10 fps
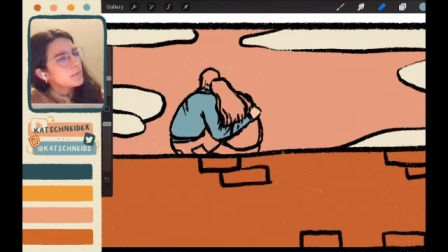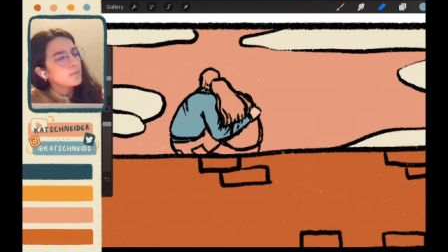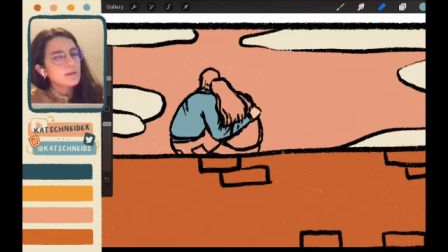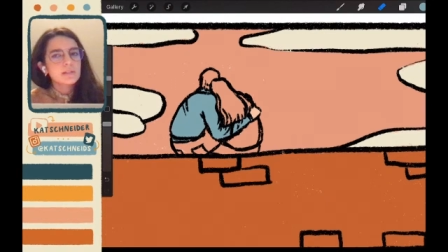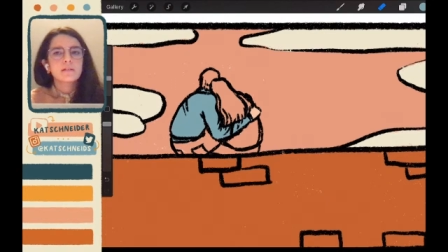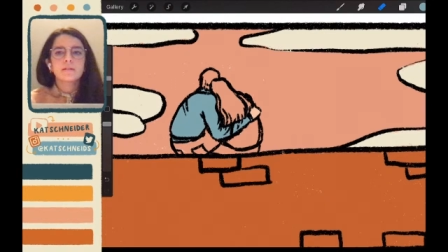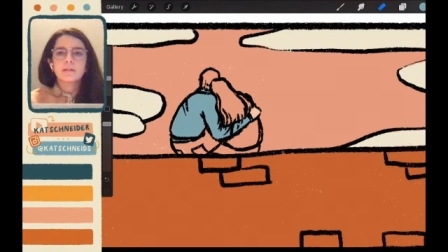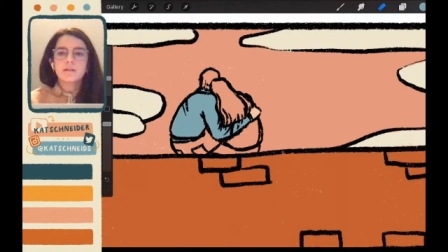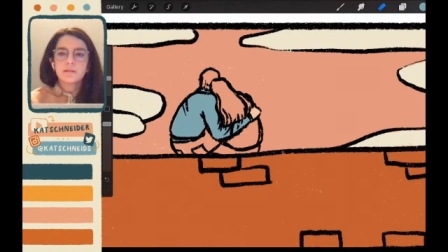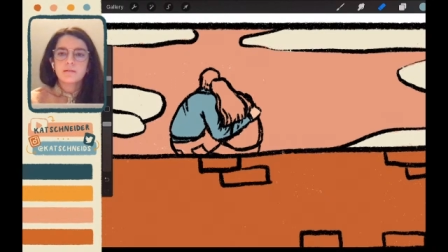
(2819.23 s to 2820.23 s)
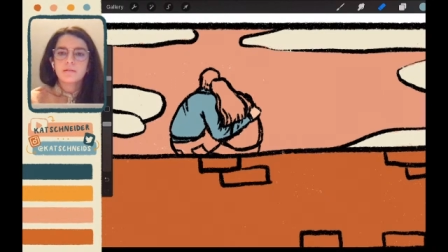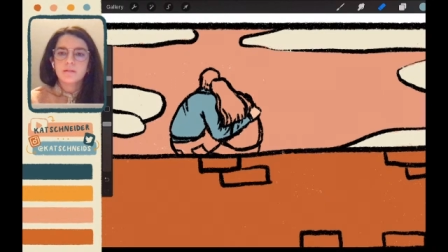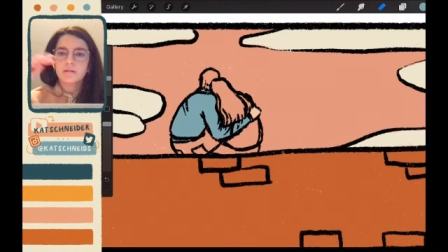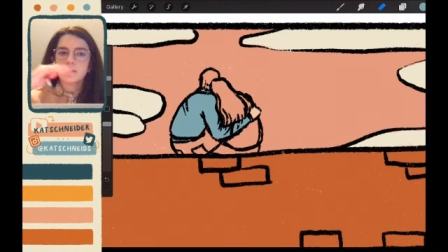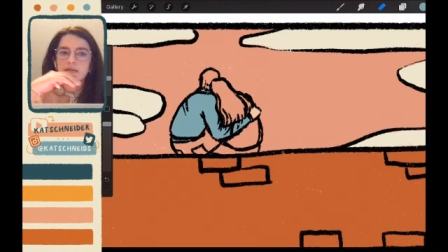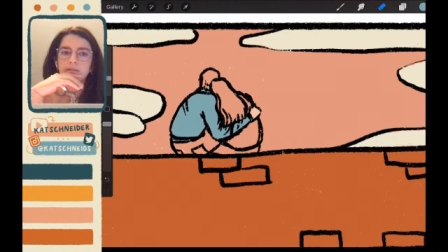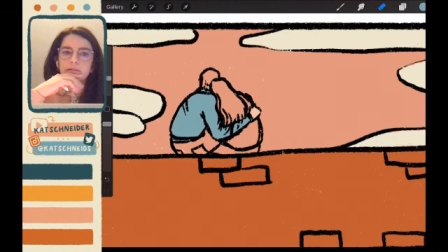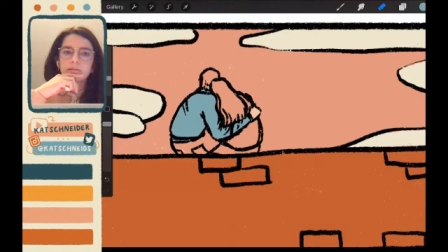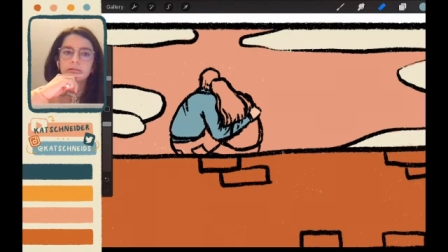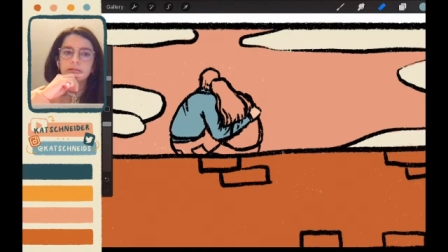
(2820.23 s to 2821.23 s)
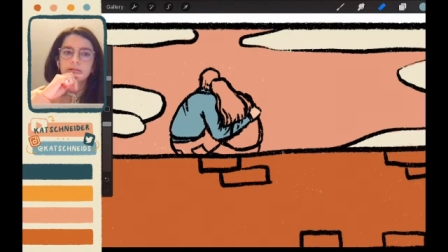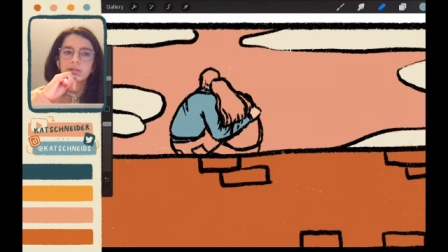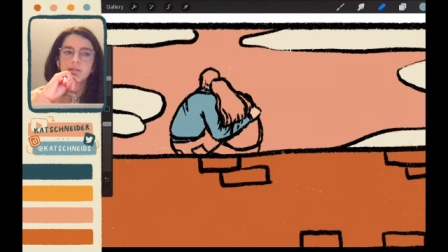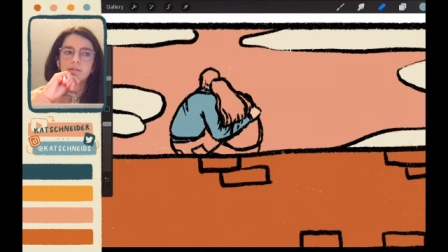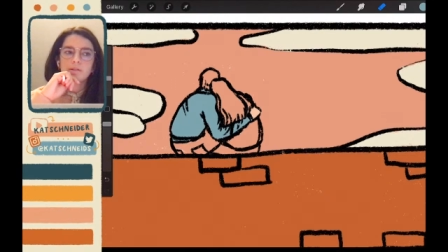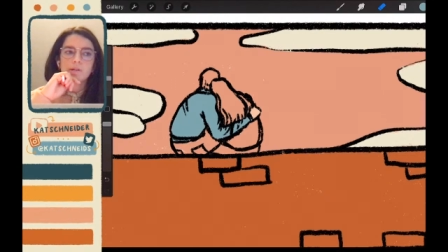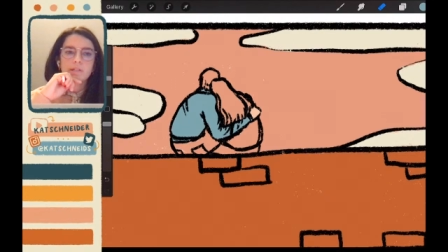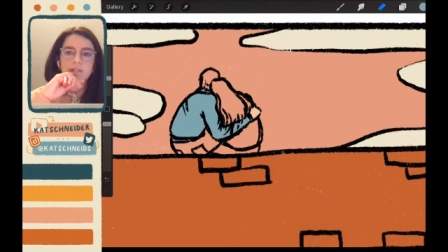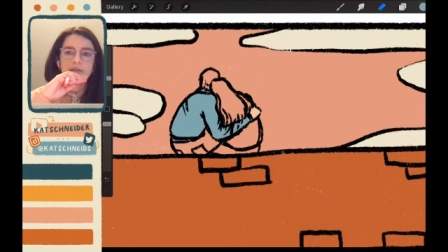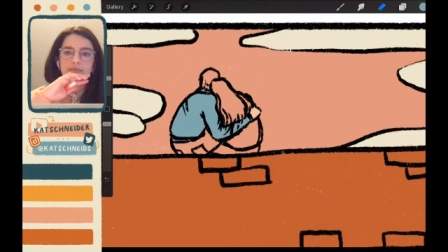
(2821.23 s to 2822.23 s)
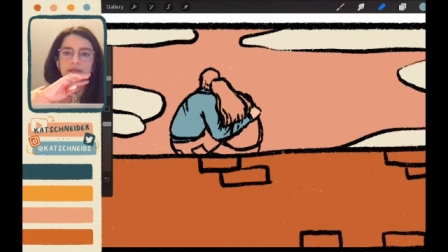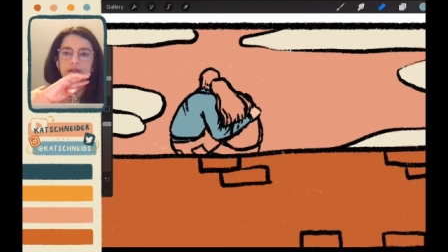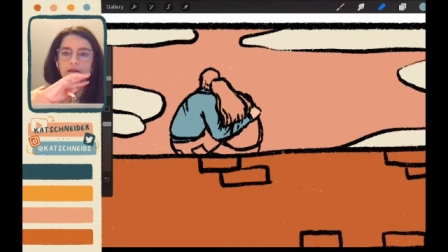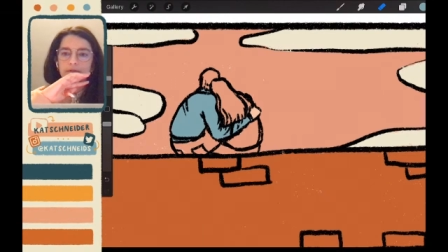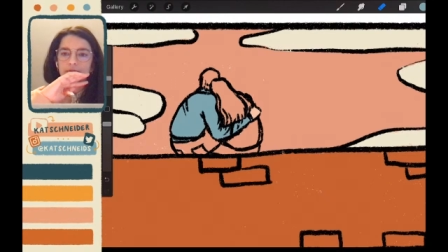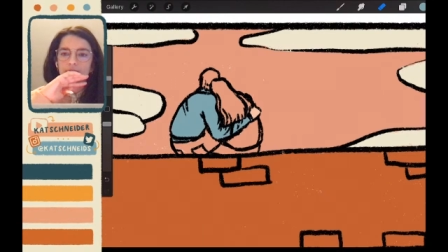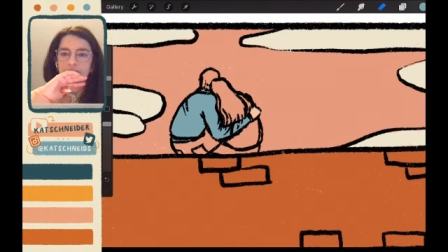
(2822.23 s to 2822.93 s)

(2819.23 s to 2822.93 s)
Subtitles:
but wasn't like the dirt cheap stuff.